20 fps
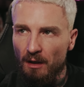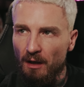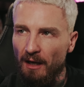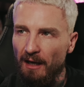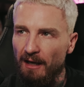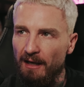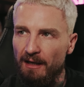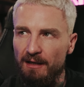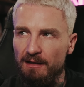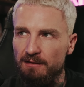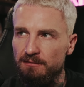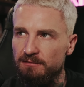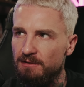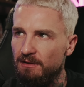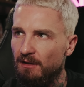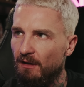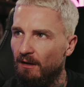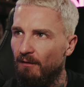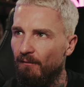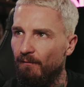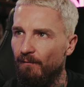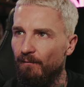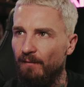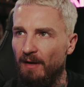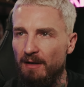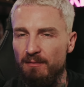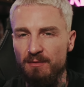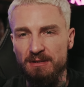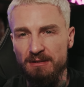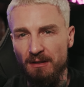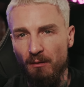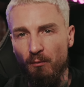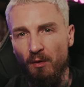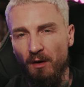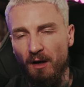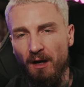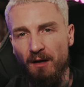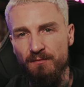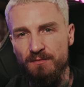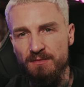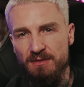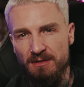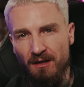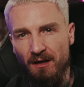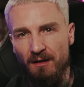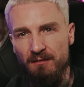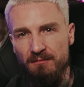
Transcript: and maybe someone comes.